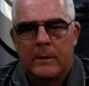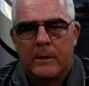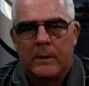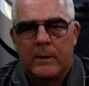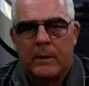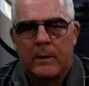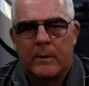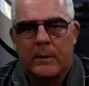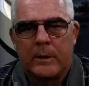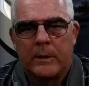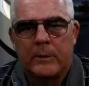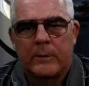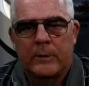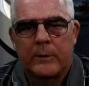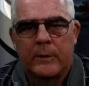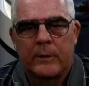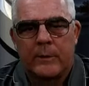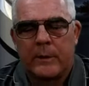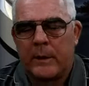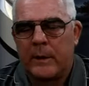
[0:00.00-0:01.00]
All right, so
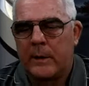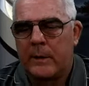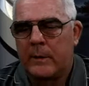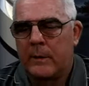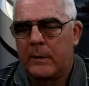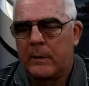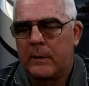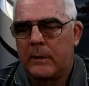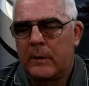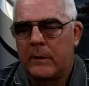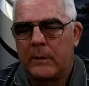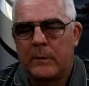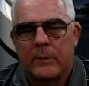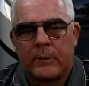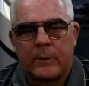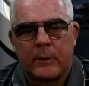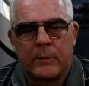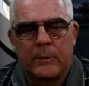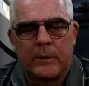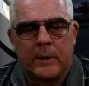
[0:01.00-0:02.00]
that...
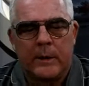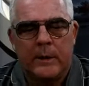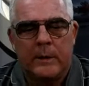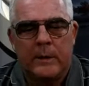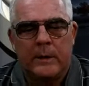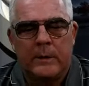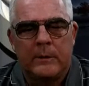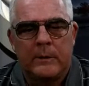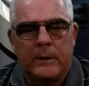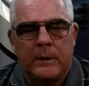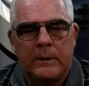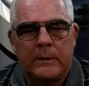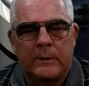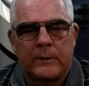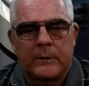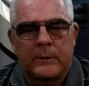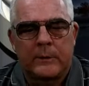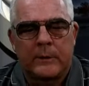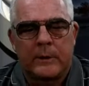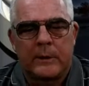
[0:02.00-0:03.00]
So knight
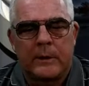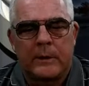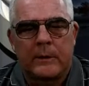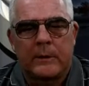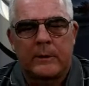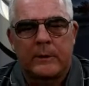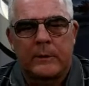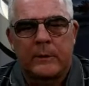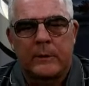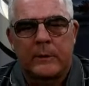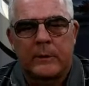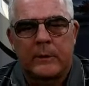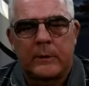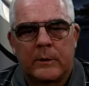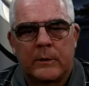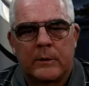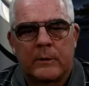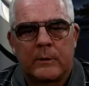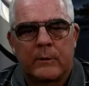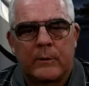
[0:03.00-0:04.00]
d6
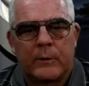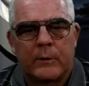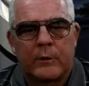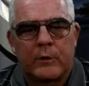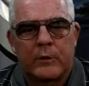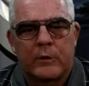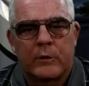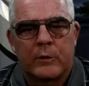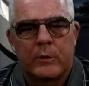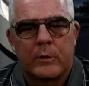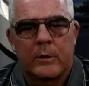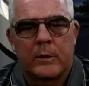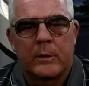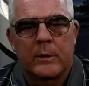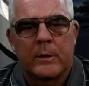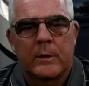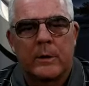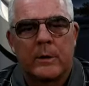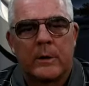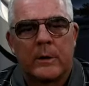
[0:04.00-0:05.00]
for sure.
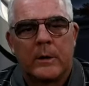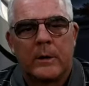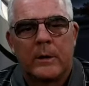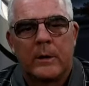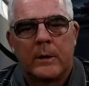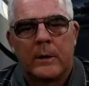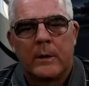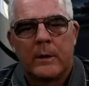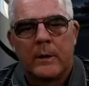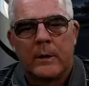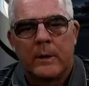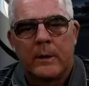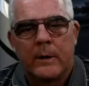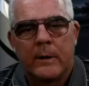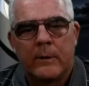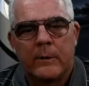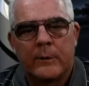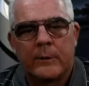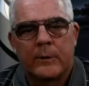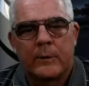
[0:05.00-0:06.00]
I
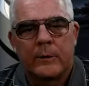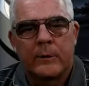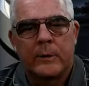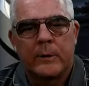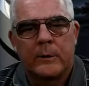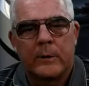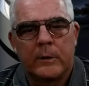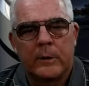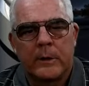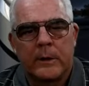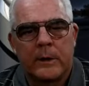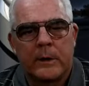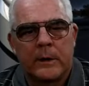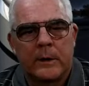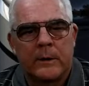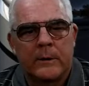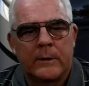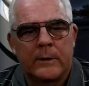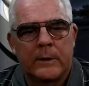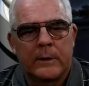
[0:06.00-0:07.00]
was only looking
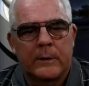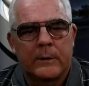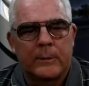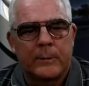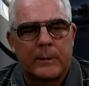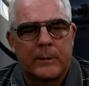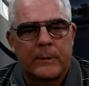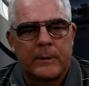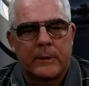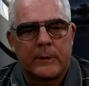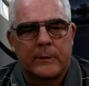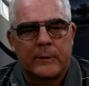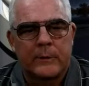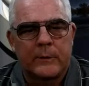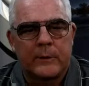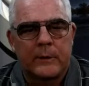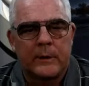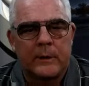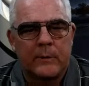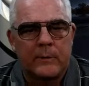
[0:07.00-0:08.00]
at this, but this is
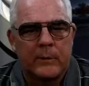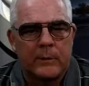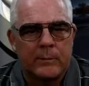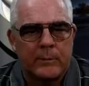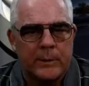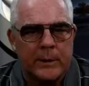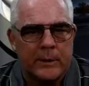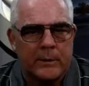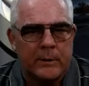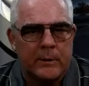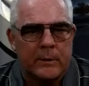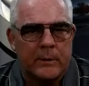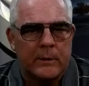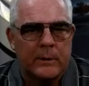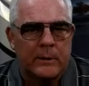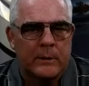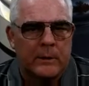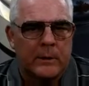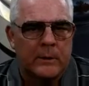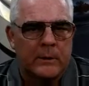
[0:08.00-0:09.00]
an even better
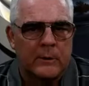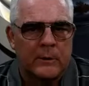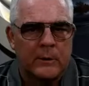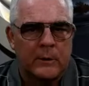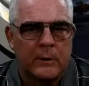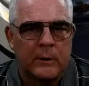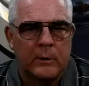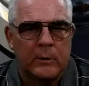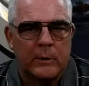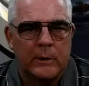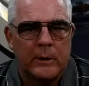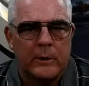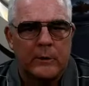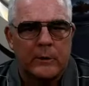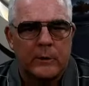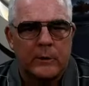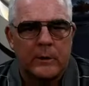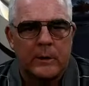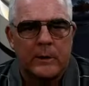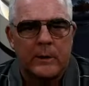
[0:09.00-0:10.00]

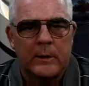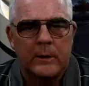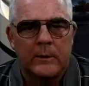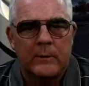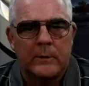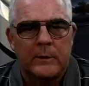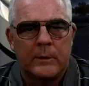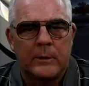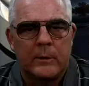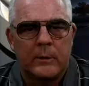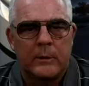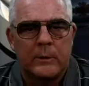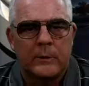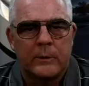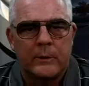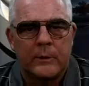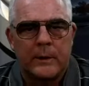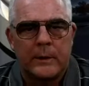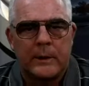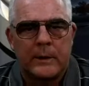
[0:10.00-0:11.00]
continuation. I didn't even notice
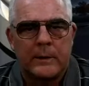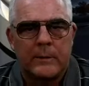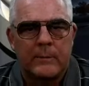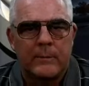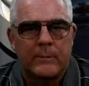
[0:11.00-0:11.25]
that.